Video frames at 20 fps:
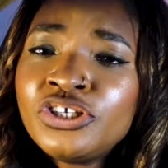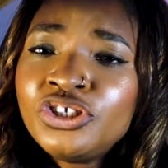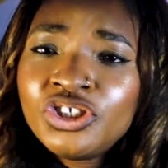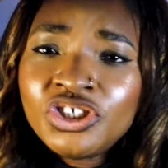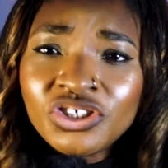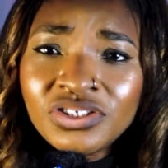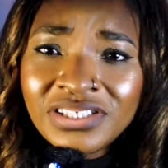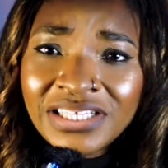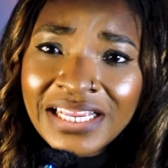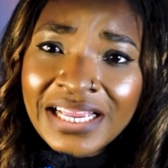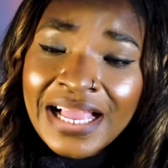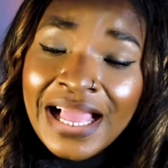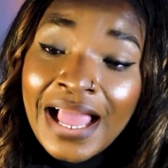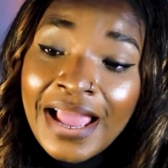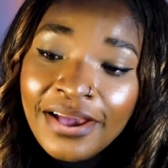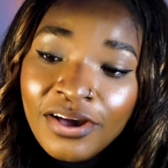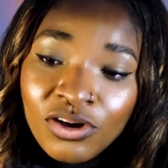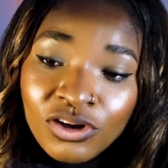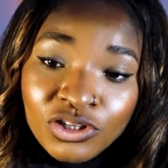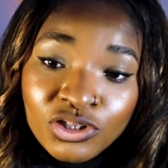Did you think
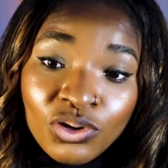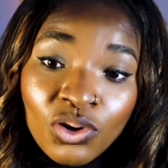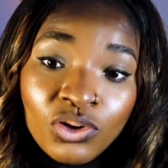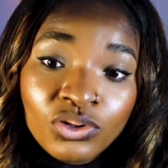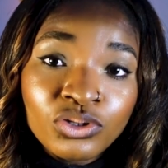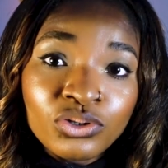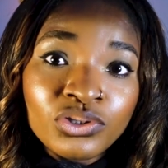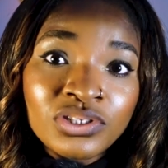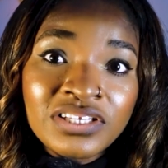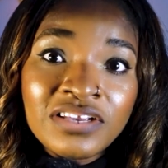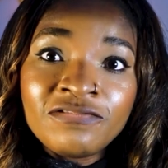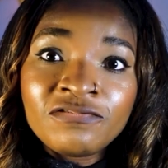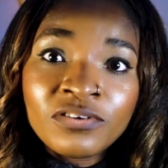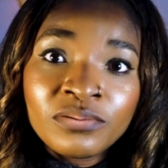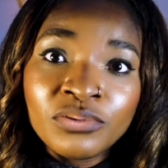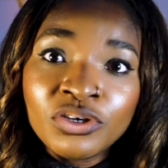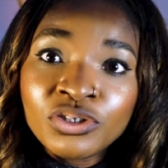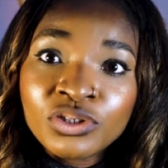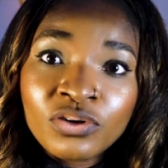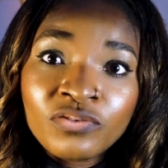I got all those
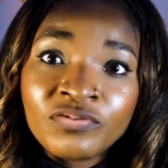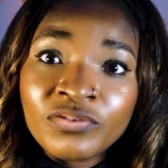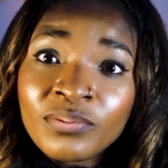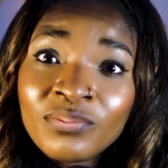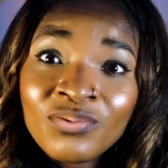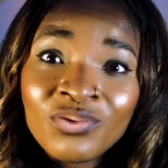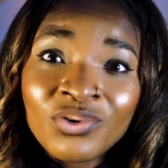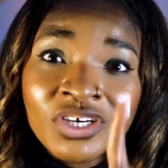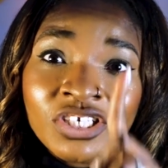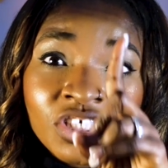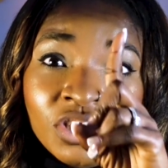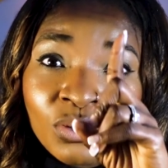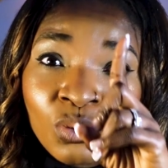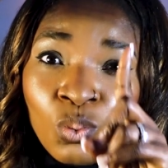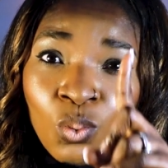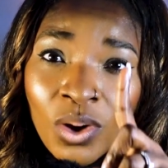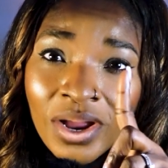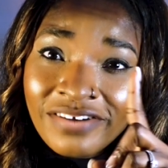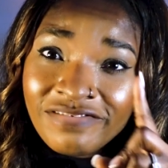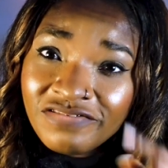information from watching
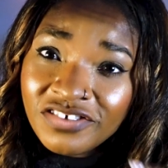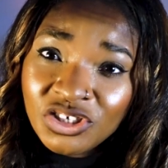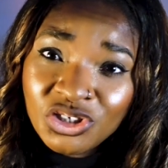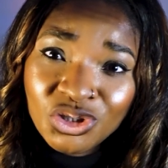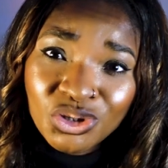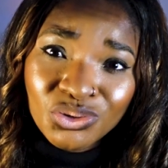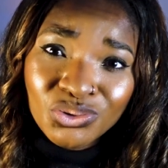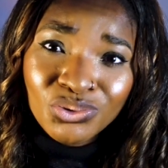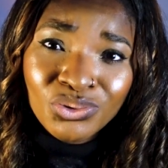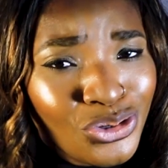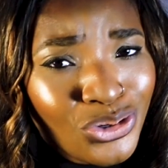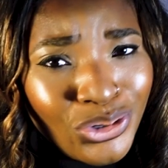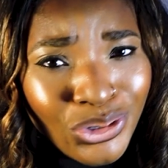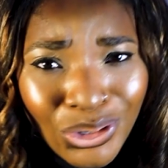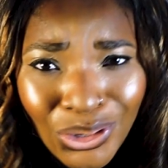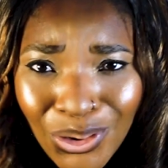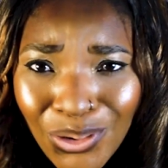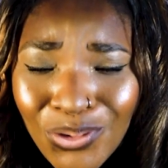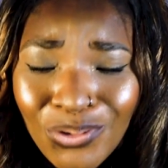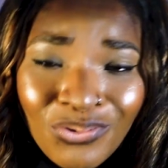one video?
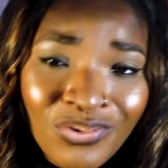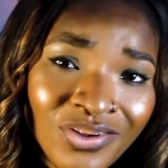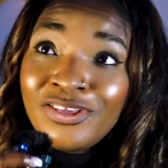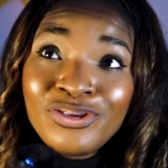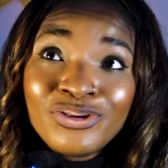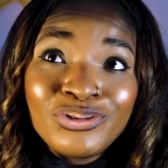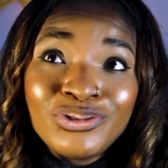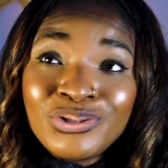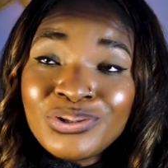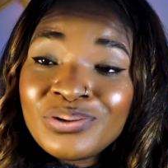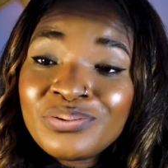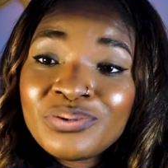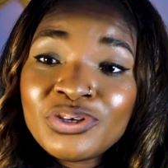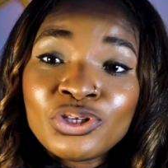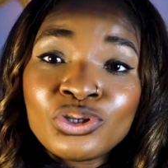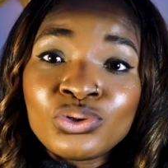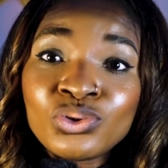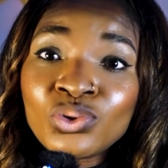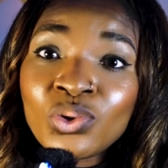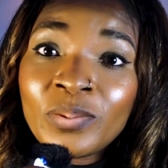No. YouTube
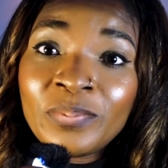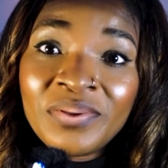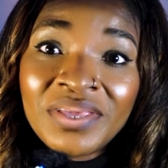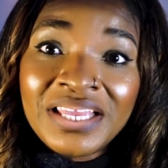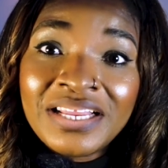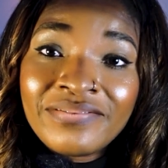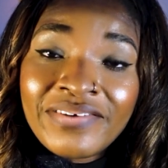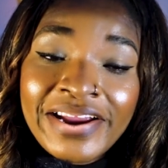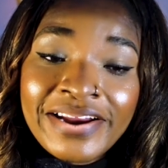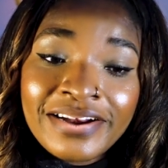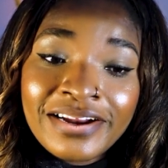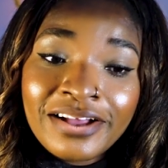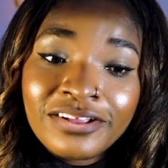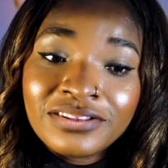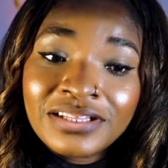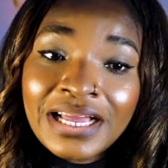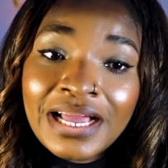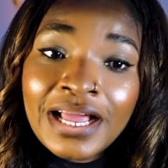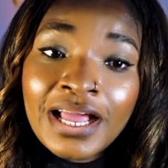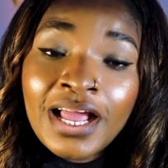is so big right now
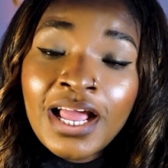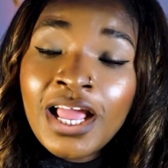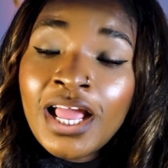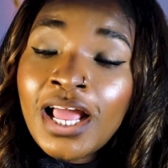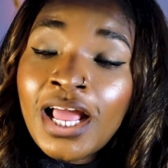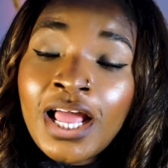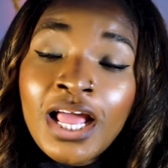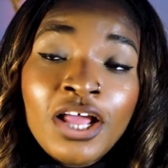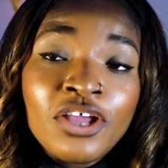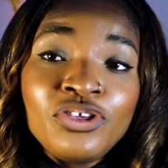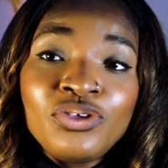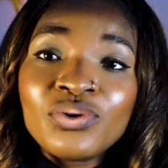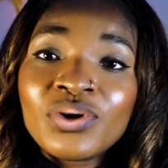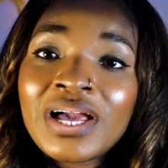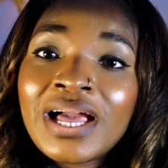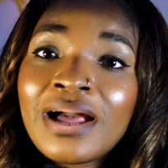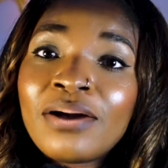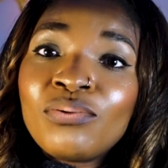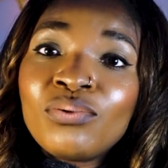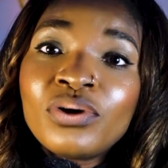that you
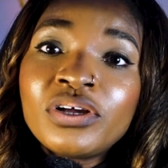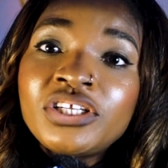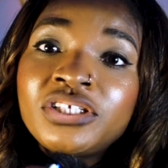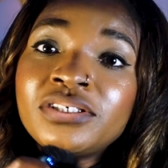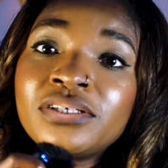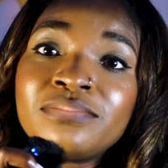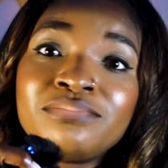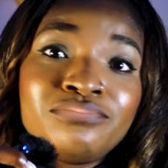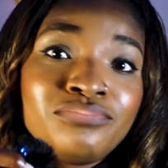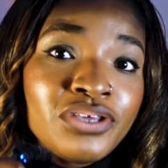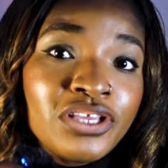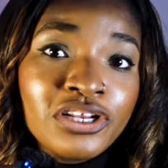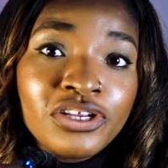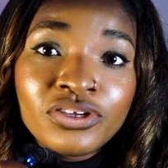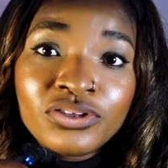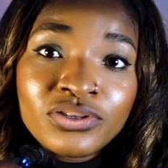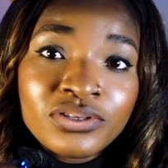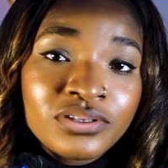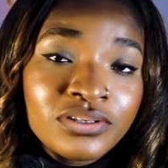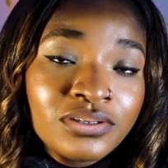can watch
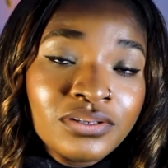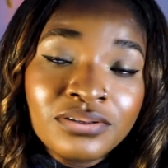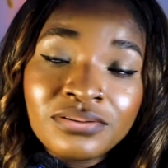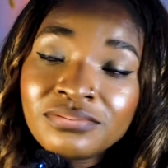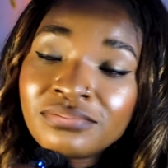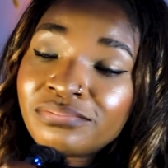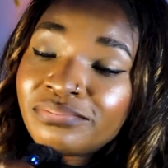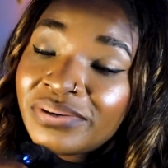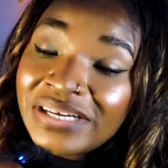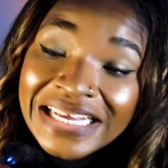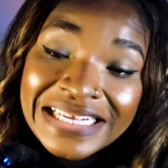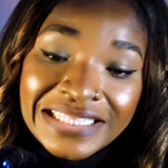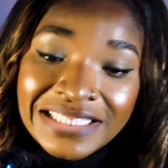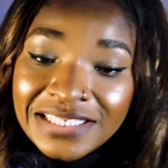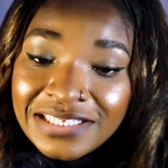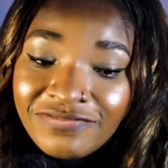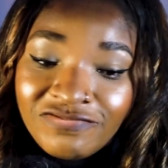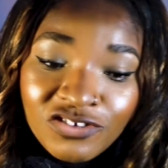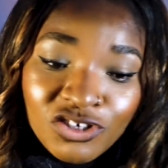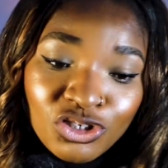
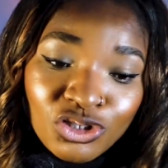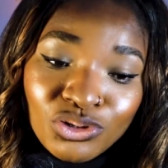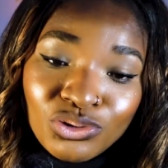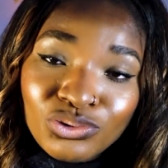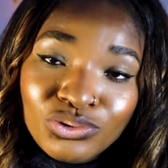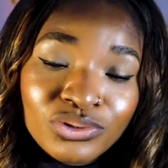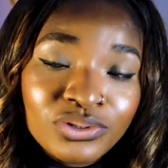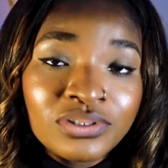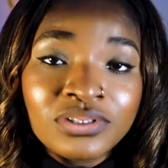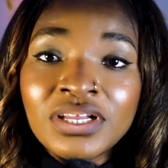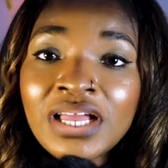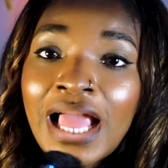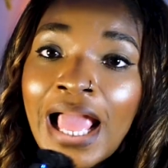plenty videos